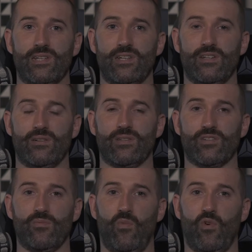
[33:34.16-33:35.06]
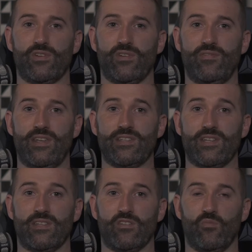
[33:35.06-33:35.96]
you know, there's more to a
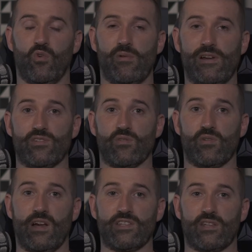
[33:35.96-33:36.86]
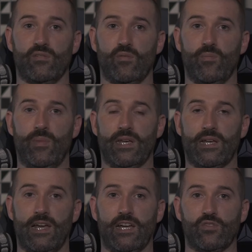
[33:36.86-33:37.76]
V-sit, and there's more ways of regressing it with bent
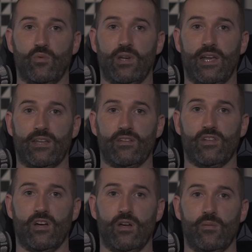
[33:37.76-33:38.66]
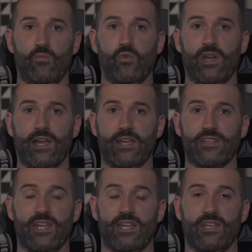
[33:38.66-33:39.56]
legs, one leg at a time, one leg
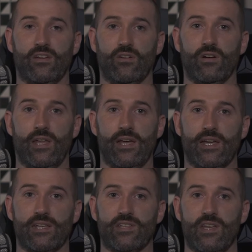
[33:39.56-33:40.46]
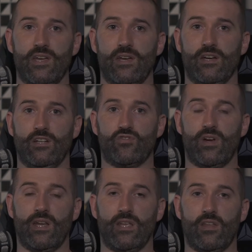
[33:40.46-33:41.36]
extending, other legs,
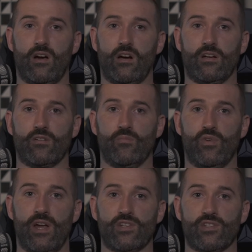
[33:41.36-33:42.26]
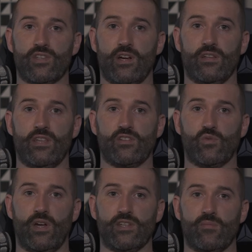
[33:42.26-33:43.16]
training the hard compression side of things
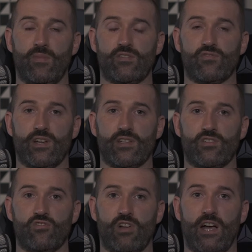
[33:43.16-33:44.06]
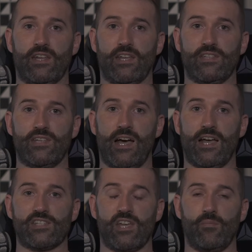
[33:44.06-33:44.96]
with isometrics, adding in
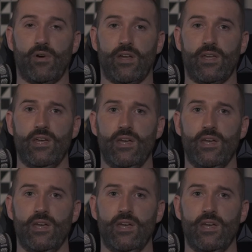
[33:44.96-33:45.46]
tasking by